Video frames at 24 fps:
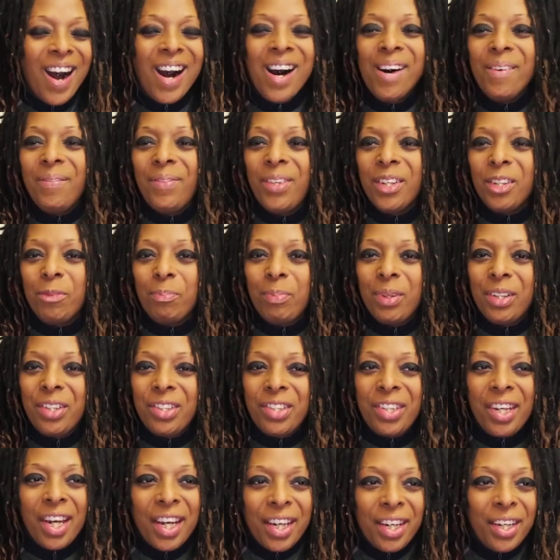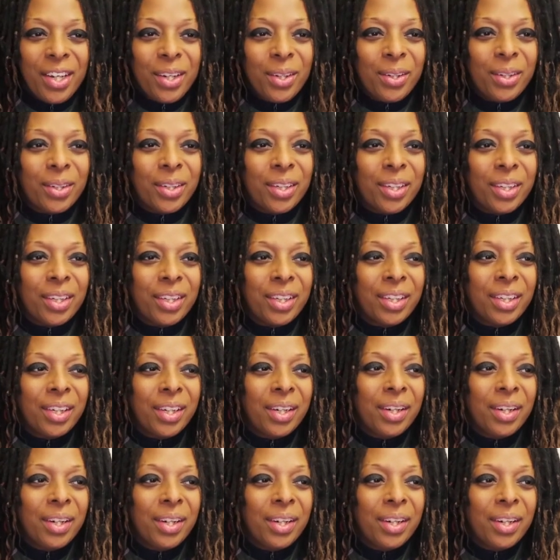of this particular